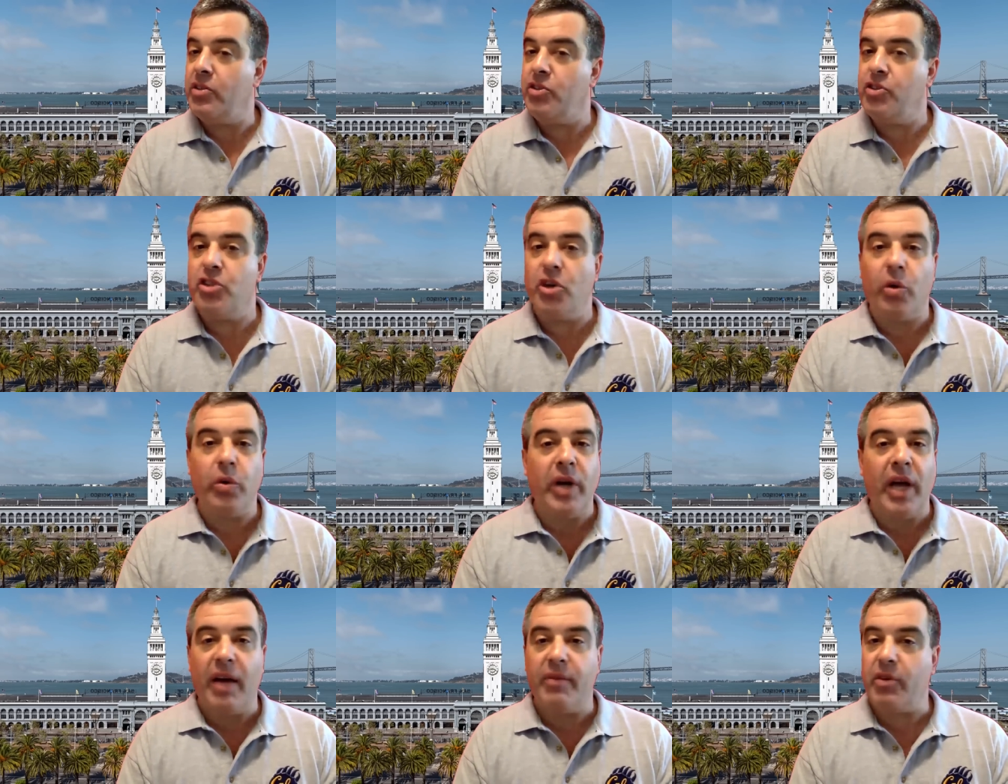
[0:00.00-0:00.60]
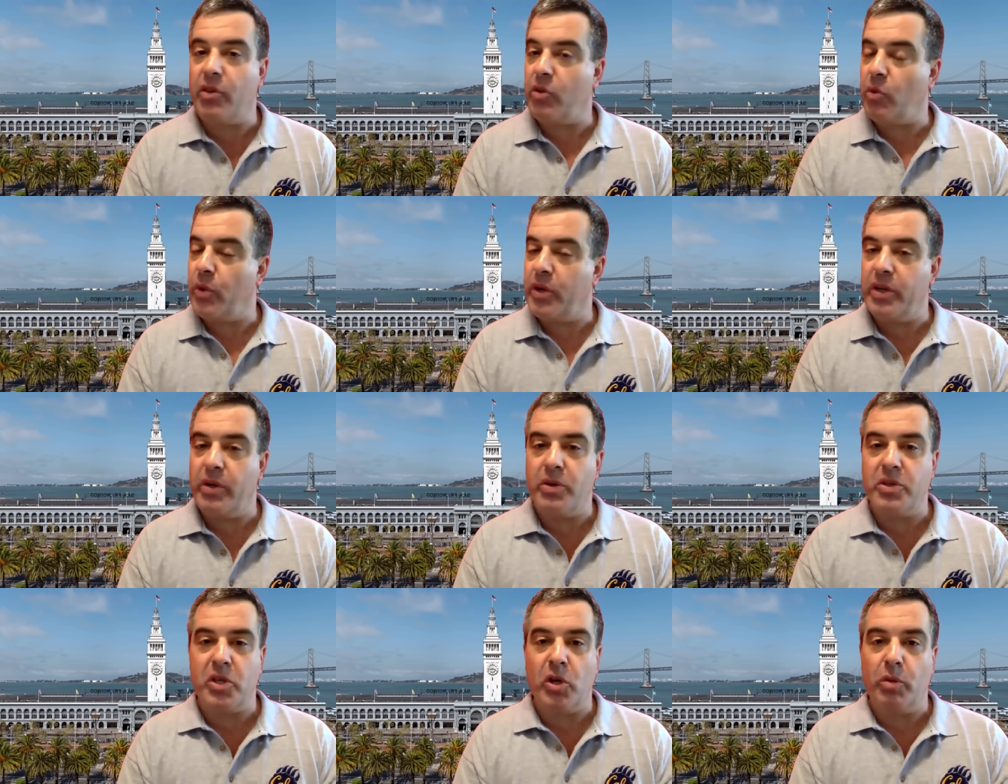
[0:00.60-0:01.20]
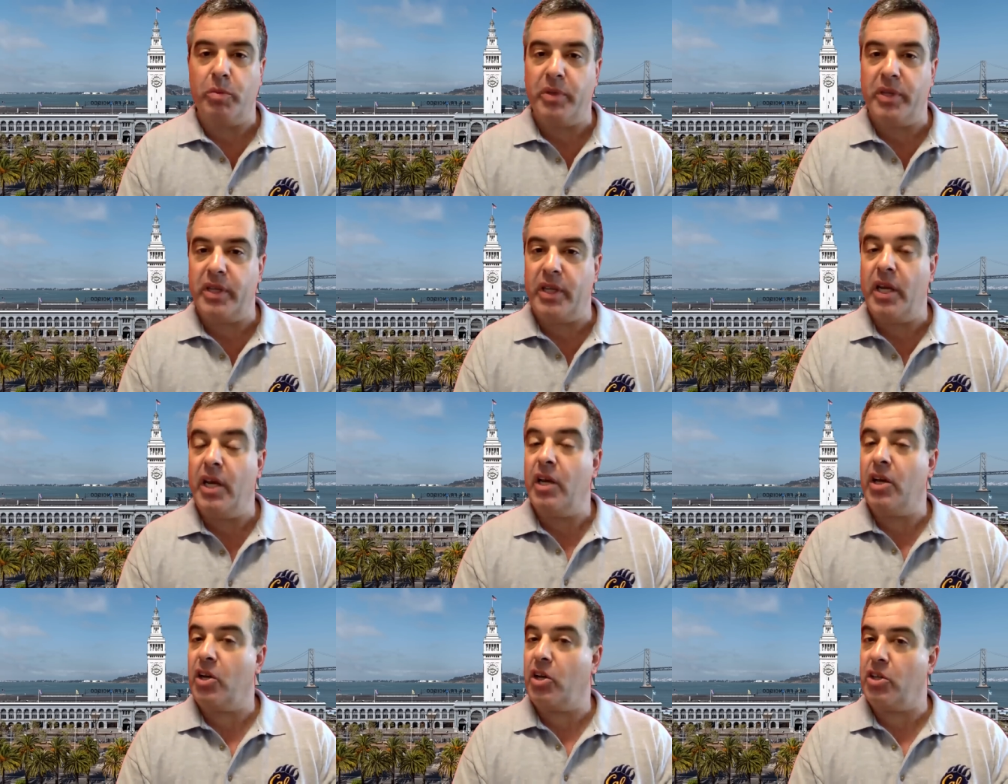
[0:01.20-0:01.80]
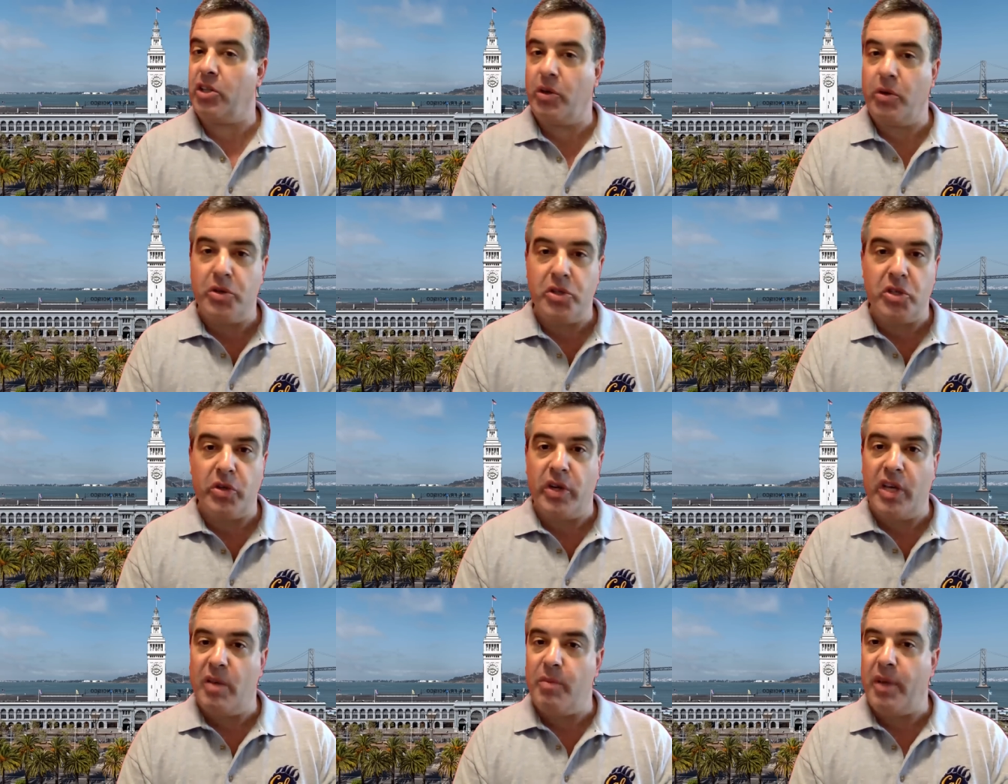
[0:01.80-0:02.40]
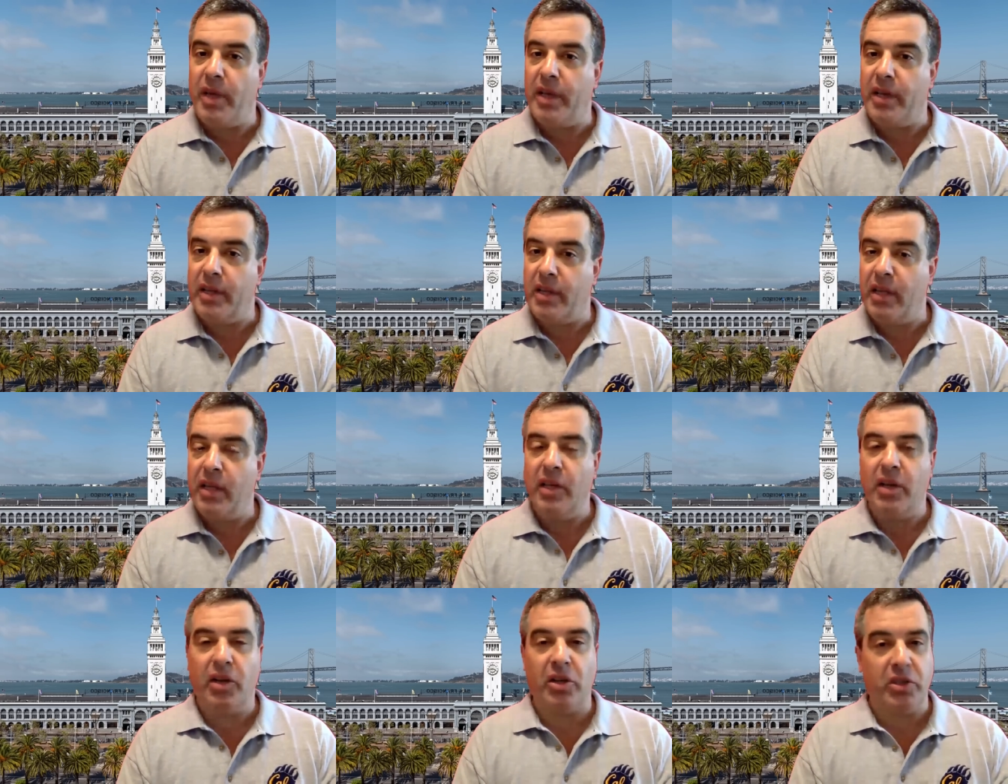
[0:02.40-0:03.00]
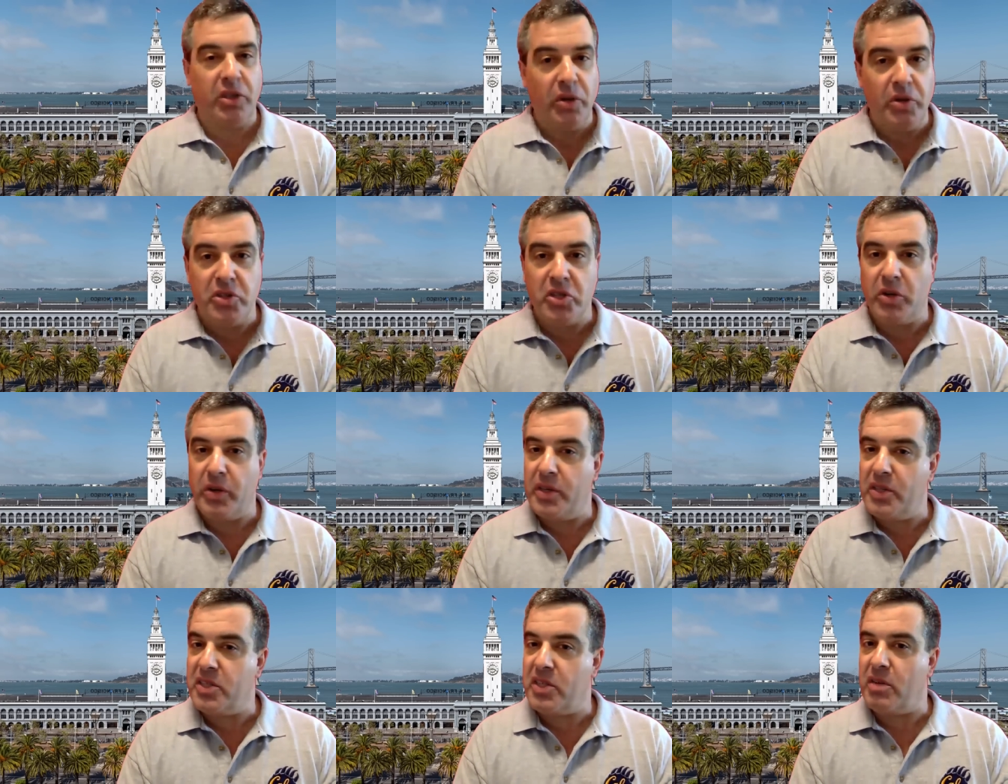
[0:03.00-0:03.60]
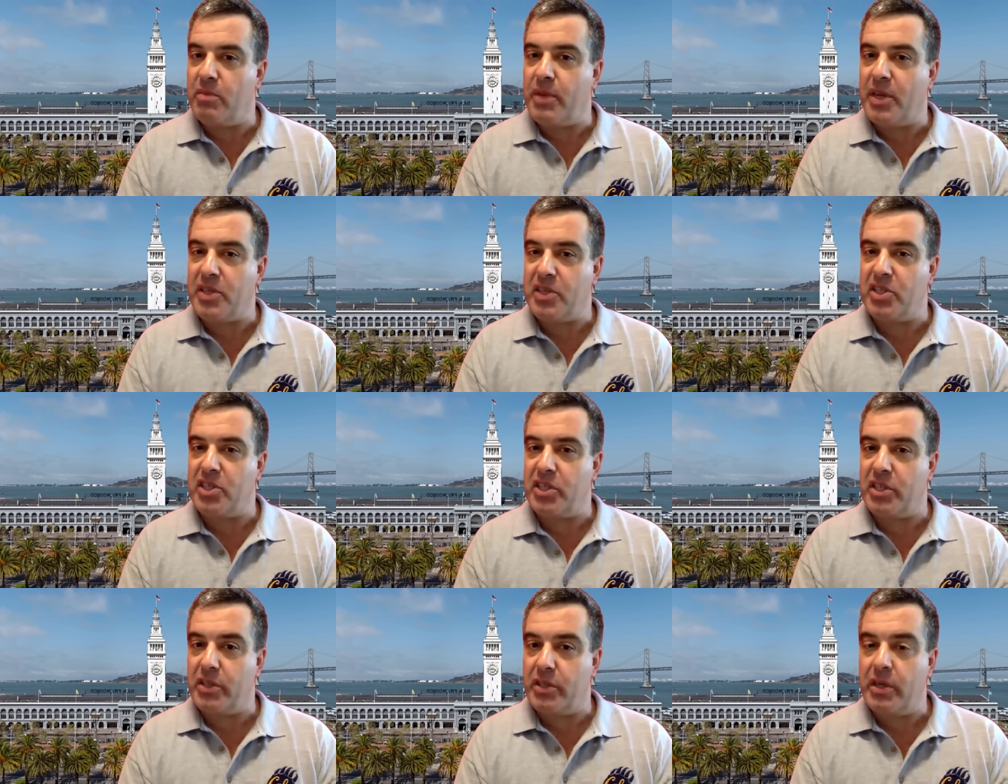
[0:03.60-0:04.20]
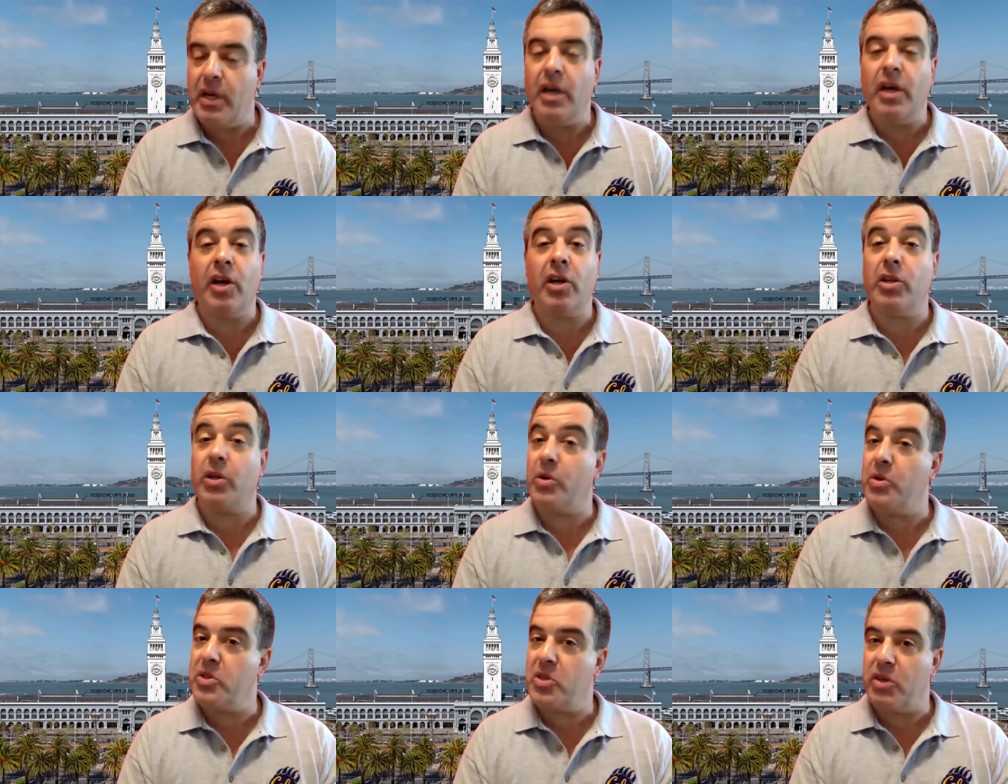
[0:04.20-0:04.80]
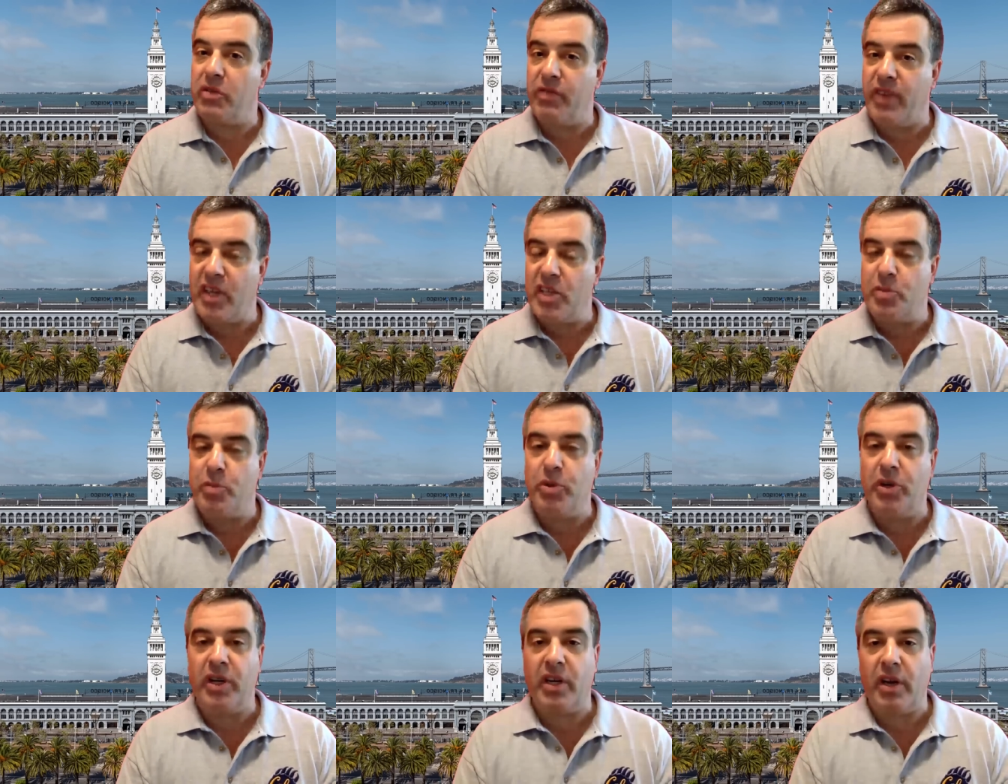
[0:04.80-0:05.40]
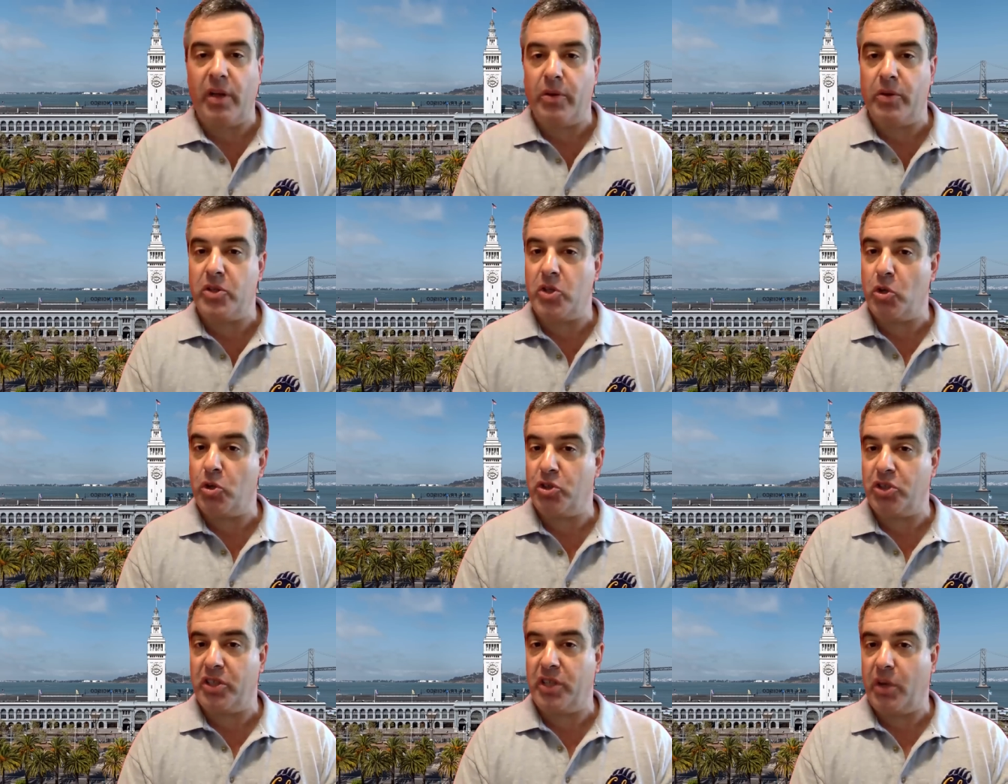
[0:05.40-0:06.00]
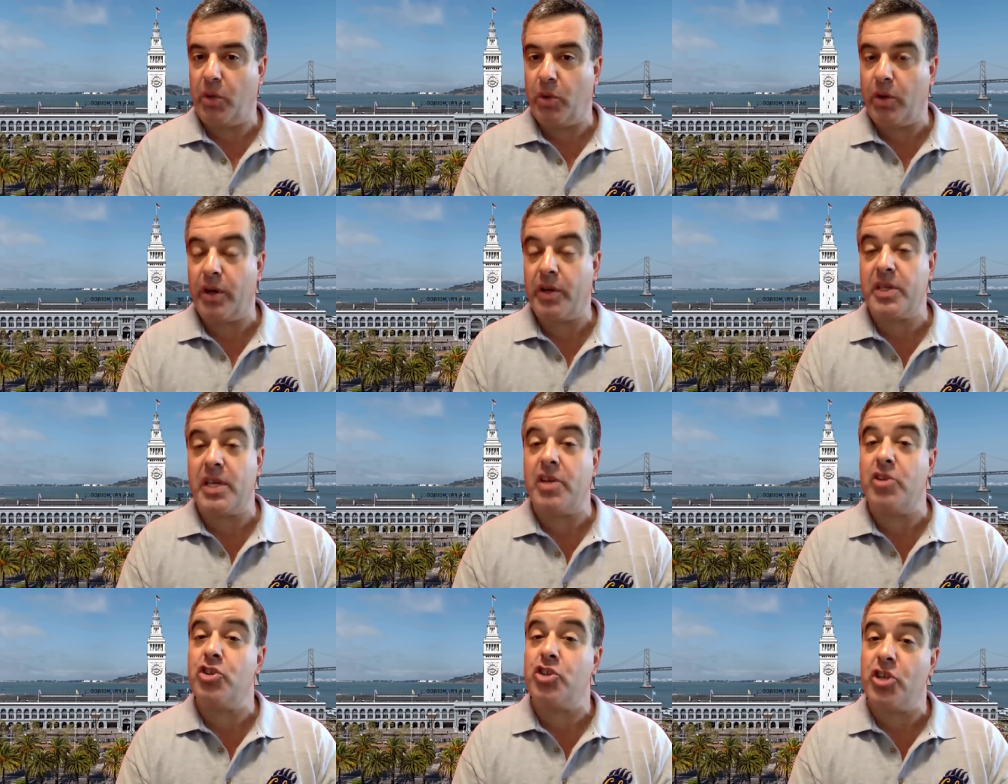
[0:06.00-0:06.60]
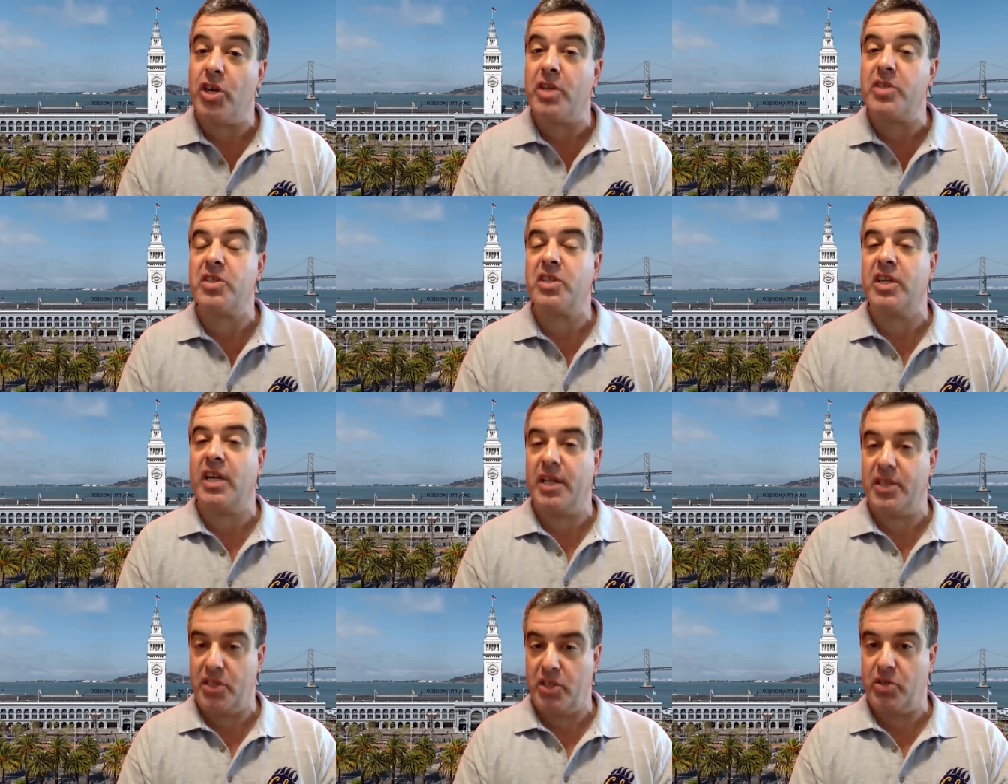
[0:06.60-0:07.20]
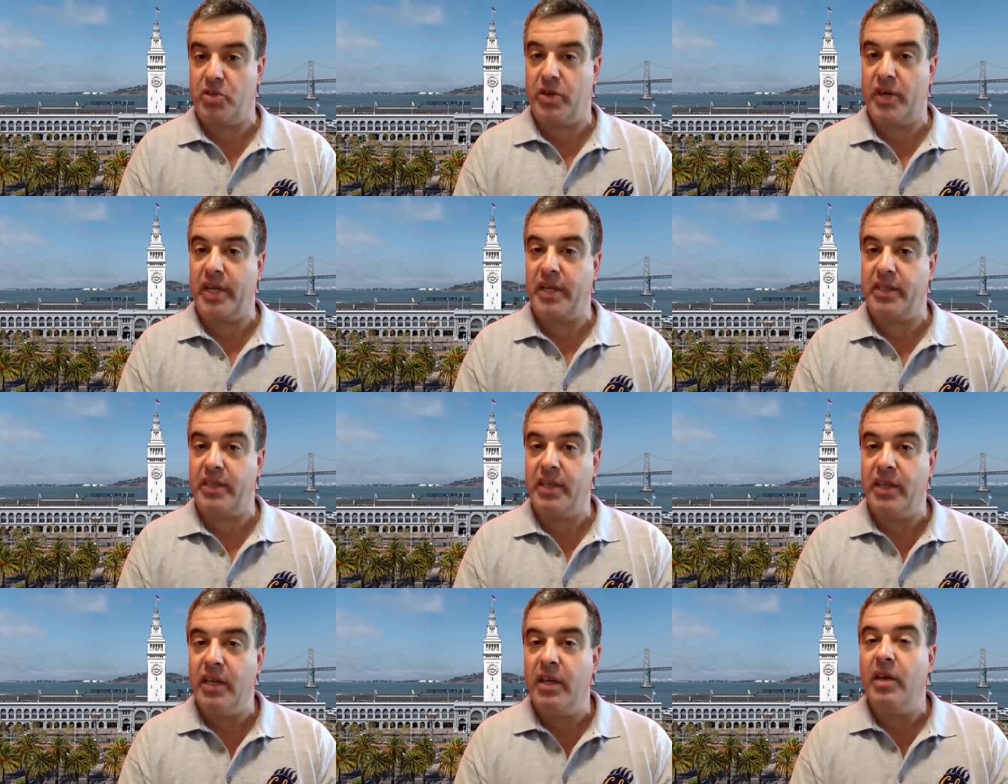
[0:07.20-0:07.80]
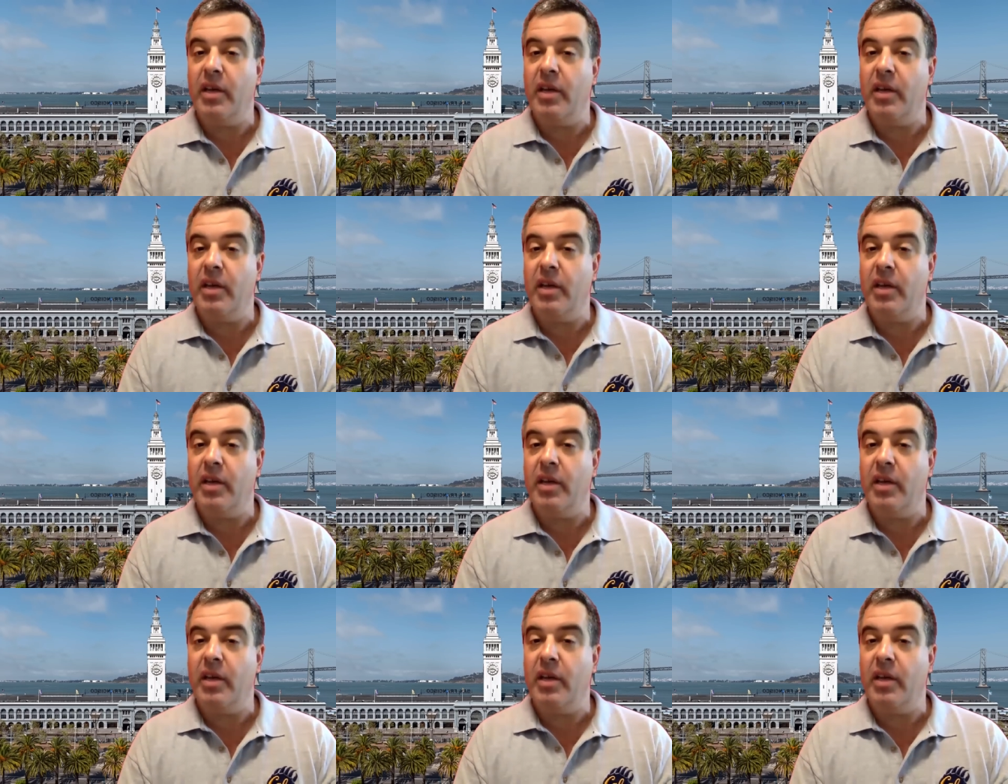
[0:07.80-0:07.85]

don't have other windows open, close your email, close your instant messenger, close your Facebook and other social networks, and just concentrate.